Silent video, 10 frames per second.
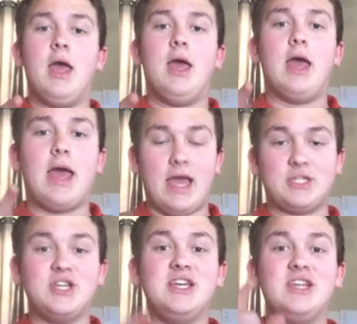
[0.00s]

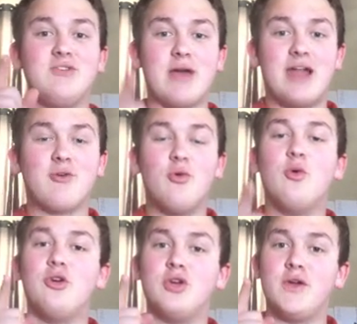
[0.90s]
Actually, Radical,
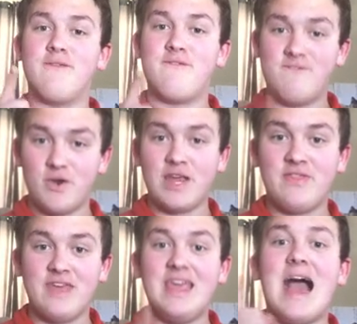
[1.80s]
funny thing,
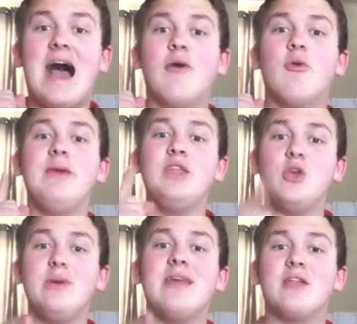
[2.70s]
I will be doing
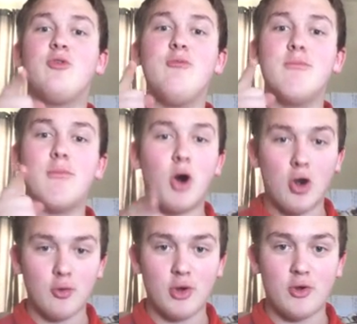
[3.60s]
that
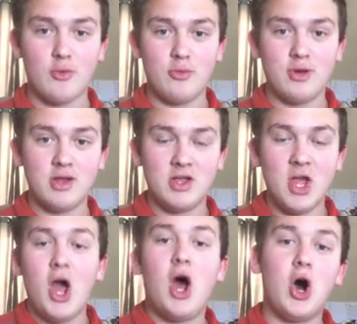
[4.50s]
tomorrow.
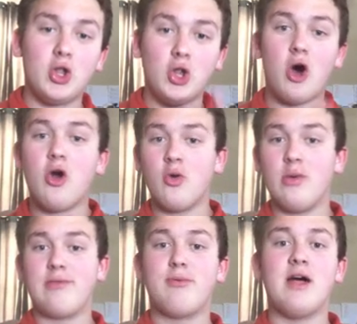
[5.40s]
Along with
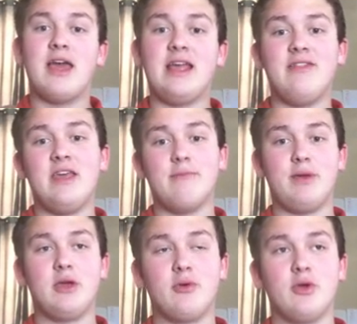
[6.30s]
playing the
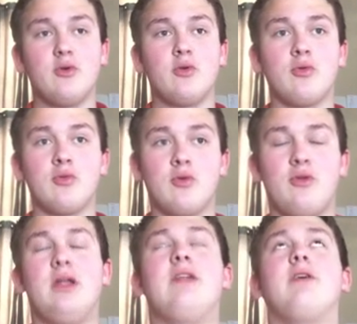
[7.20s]
Imperial, or not the
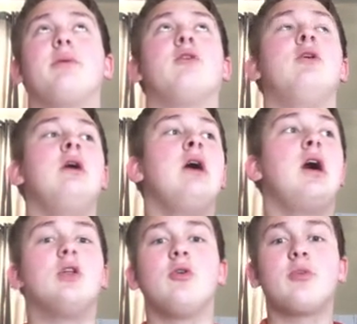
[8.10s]
Imperial, along with
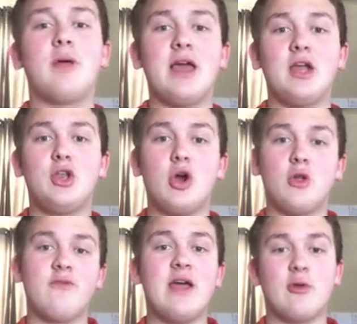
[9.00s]
playing Darth
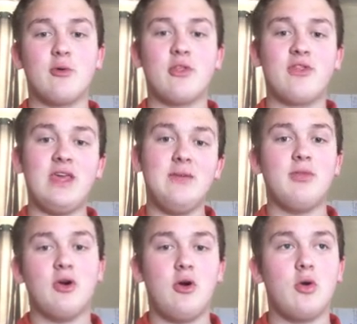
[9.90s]
Vader's theme song
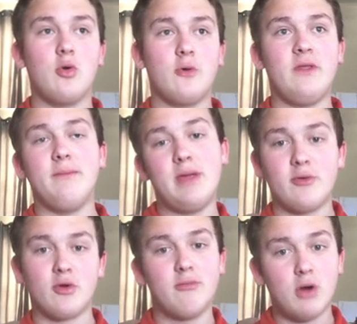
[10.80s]
or the Imperial
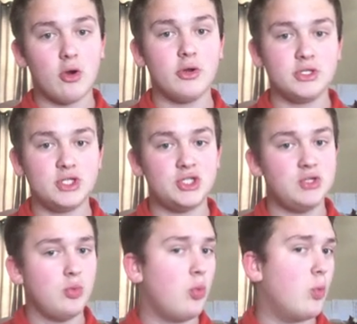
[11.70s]
March. One
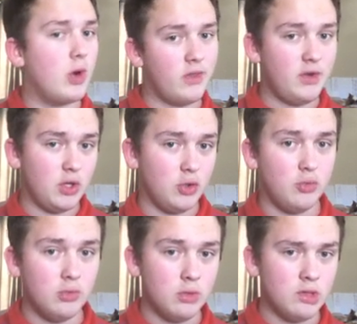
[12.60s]
of the two.
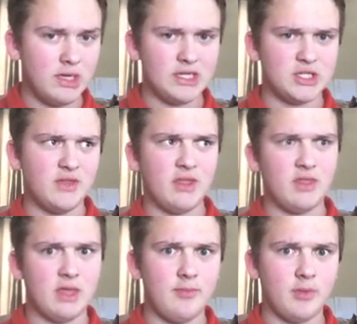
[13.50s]
I should think it's the same thing.